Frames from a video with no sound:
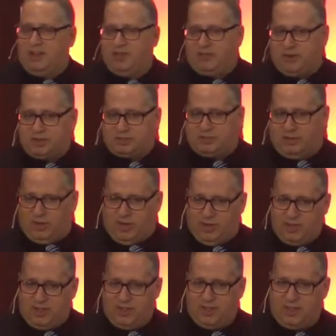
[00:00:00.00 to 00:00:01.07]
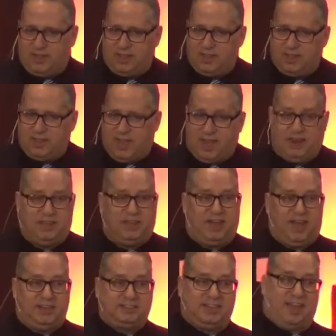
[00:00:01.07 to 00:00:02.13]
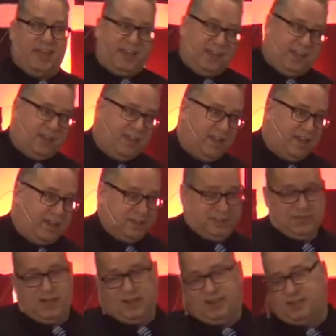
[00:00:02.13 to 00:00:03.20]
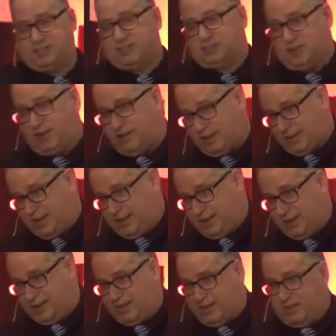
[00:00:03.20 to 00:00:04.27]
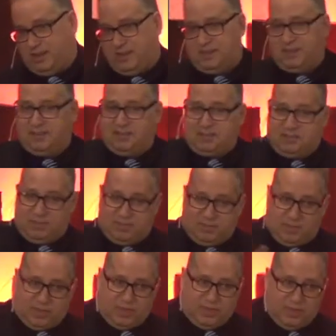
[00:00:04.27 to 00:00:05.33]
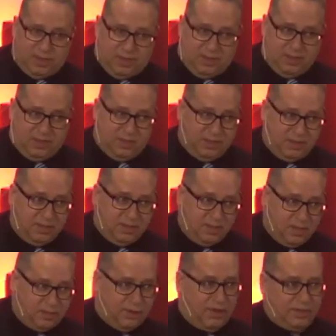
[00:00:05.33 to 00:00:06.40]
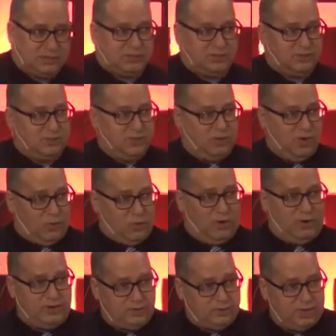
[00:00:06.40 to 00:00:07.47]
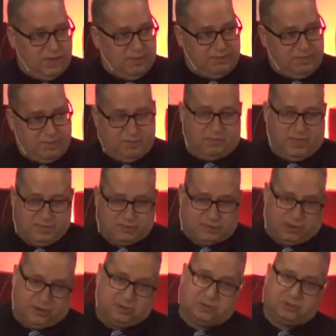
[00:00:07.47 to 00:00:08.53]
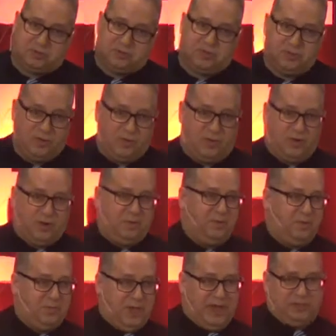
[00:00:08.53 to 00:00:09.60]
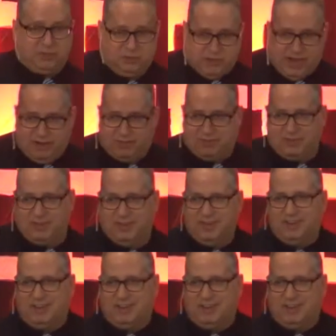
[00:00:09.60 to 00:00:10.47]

First of all, anything I say is not necessarily the thoughts or words of this church or Pastor Jeff.